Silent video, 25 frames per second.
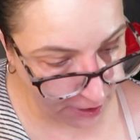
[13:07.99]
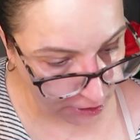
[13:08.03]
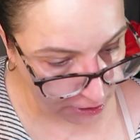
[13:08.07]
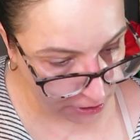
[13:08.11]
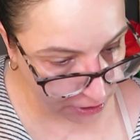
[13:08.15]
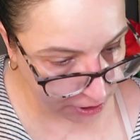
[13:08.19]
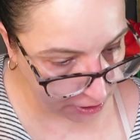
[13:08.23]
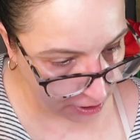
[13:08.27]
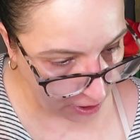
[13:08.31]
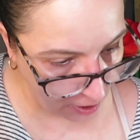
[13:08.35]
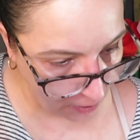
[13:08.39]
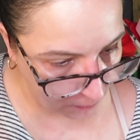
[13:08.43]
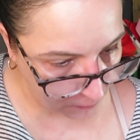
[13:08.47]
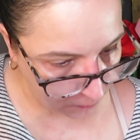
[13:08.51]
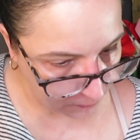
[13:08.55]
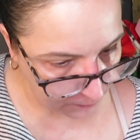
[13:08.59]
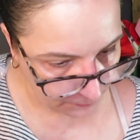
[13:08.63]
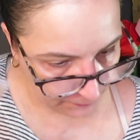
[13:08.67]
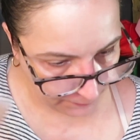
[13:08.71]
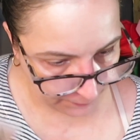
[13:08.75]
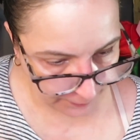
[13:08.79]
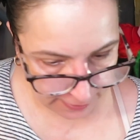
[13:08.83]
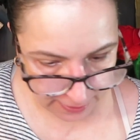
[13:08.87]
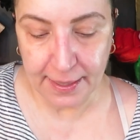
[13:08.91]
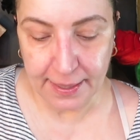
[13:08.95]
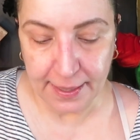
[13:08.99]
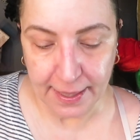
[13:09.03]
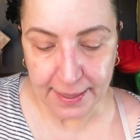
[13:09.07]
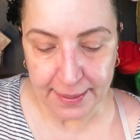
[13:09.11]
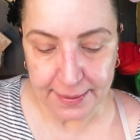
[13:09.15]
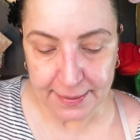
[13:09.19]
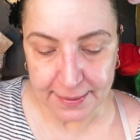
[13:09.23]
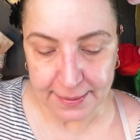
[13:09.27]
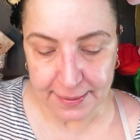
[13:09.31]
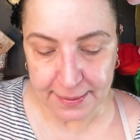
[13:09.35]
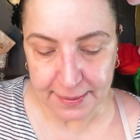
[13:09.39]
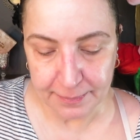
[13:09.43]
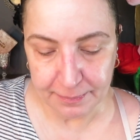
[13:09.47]
So,
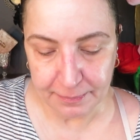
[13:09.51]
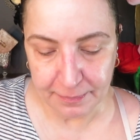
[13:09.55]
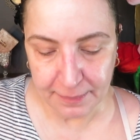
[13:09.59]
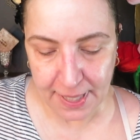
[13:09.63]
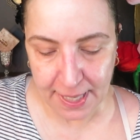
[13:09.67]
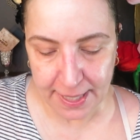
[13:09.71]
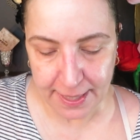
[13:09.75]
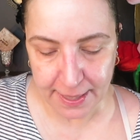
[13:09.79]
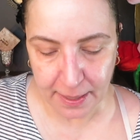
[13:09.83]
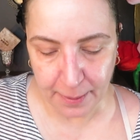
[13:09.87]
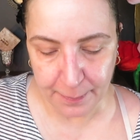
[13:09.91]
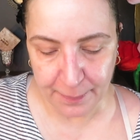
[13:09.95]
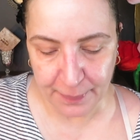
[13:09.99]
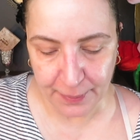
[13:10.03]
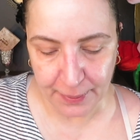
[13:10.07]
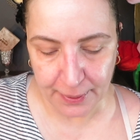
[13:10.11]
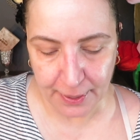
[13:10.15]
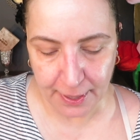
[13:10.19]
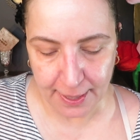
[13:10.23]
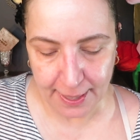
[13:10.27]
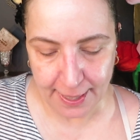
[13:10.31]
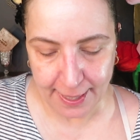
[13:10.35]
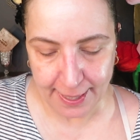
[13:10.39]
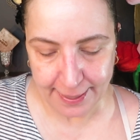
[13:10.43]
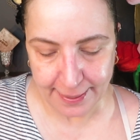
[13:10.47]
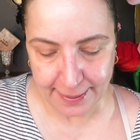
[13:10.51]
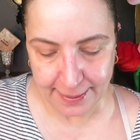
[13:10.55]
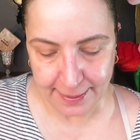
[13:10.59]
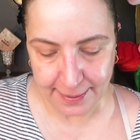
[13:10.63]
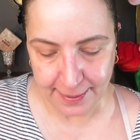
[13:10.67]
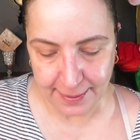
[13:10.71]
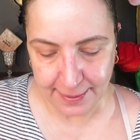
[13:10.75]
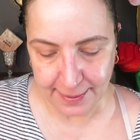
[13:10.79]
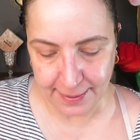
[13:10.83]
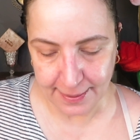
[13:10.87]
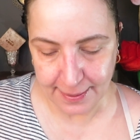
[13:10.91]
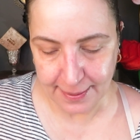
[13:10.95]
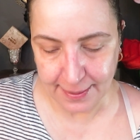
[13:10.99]
get some makeup on.
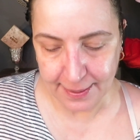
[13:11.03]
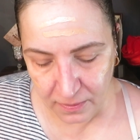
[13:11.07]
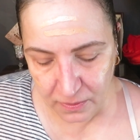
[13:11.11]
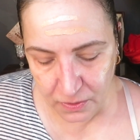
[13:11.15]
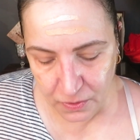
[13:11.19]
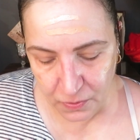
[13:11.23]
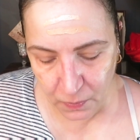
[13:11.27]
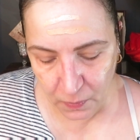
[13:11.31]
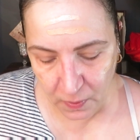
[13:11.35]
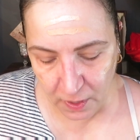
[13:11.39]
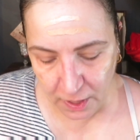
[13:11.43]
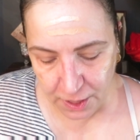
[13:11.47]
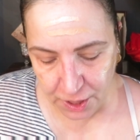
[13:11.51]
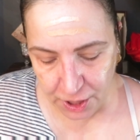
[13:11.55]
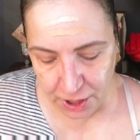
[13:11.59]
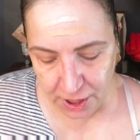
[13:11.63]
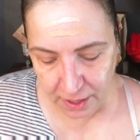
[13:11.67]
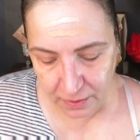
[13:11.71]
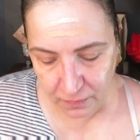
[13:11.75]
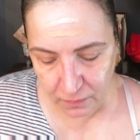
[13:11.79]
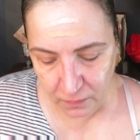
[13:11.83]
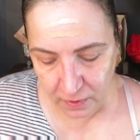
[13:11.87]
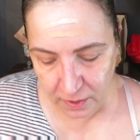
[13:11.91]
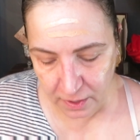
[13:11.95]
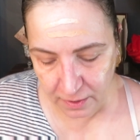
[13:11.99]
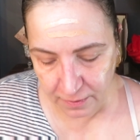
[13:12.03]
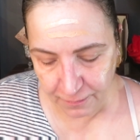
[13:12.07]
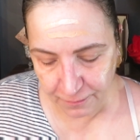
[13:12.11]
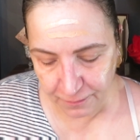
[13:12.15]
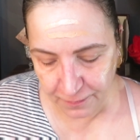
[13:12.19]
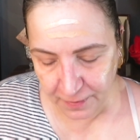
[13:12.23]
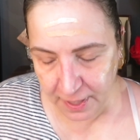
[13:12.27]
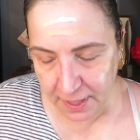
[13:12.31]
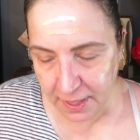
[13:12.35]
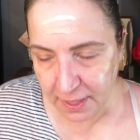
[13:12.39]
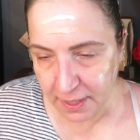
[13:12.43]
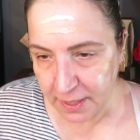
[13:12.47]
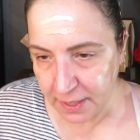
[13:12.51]
I was watching one
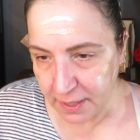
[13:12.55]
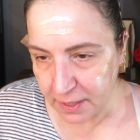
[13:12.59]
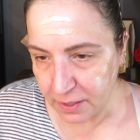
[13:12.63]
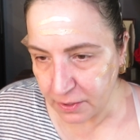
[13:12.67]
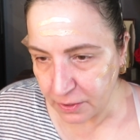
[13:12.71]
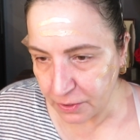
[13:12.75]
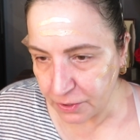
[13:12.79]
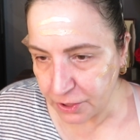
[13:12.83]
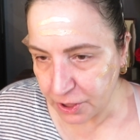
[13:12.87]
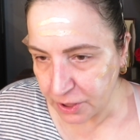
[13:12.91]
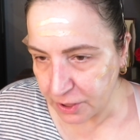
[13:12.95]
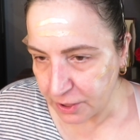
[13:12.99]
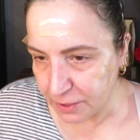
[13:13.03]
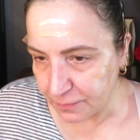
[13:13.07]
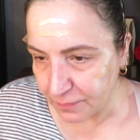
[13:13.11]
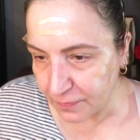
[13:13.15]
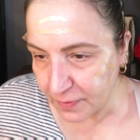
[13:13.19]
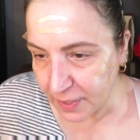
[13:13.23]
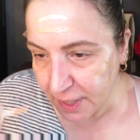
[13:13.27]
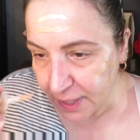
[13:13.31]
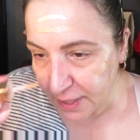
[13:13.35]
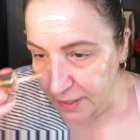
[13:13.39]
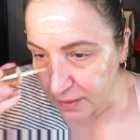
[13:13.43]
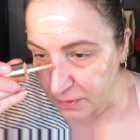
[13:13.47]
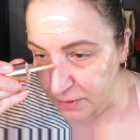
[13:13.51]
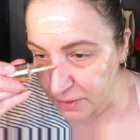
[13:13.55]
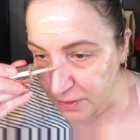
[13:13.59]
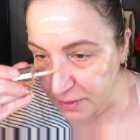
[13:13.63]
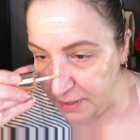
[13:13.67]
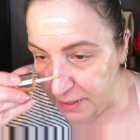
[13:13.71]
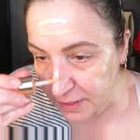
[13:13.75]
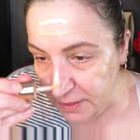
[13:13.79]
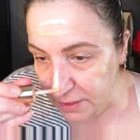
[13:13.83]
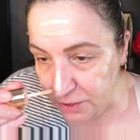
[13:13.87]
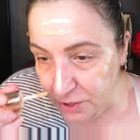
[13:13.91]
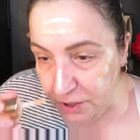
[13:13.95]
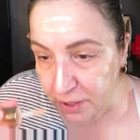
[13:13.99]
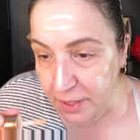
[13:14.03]
of Kelly Gooch's videos
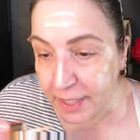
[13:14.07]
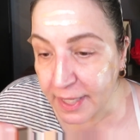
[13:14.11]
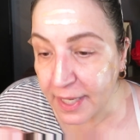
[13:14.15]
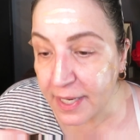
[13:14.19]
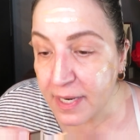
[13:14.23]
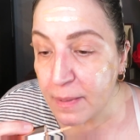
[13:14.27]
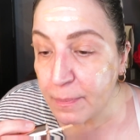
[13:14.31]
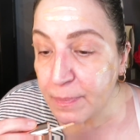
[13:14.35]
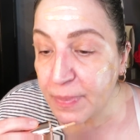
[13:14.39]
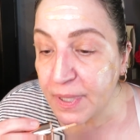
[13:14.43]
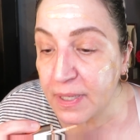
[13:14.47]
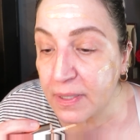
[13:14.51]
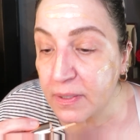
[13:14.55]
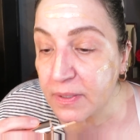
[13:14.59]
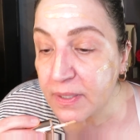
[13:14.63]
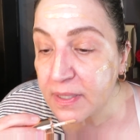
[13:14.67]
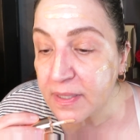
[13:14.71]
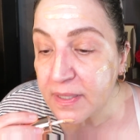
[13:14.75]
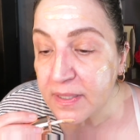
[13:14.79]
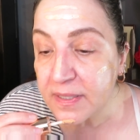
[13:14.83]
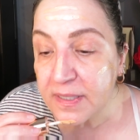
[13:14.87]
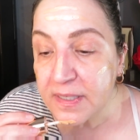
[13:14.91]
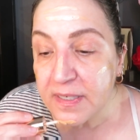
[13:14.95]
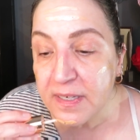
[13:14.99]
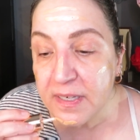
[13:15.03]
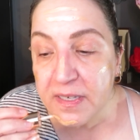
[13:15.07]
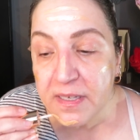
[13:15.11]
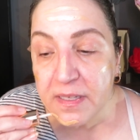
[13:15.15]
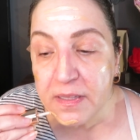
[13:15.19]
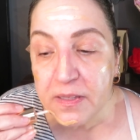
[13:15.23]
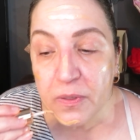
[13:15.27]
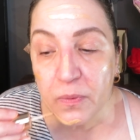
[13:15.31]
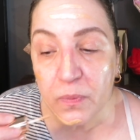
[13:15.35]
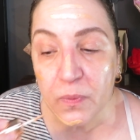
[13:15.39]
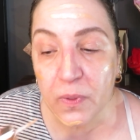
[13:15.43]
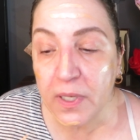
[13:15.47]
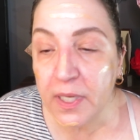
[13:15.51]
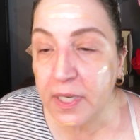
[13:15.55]
yesterday about
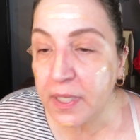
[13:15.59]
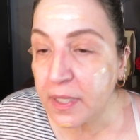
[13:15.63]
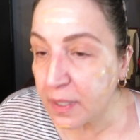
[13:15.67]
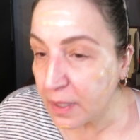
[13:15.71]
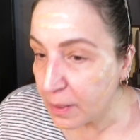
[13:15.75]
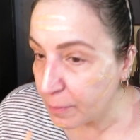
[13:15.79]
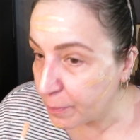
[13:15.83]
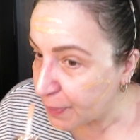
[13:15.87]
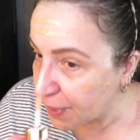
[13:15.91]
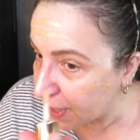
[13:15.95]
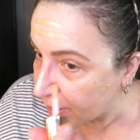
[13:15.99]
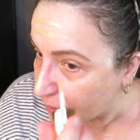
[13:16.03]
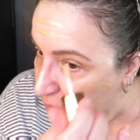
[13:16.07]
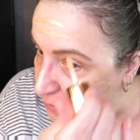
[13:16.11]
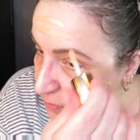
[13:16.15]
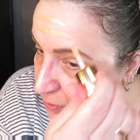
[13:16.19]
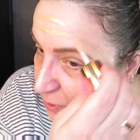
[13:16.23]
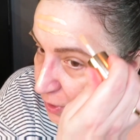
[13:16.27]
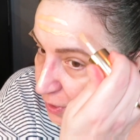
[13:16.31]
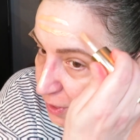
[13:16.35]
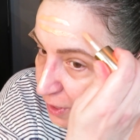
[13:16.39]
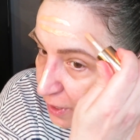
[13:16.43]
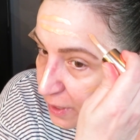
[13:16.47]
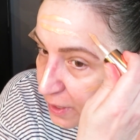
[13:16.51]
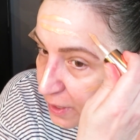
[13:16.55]
the one about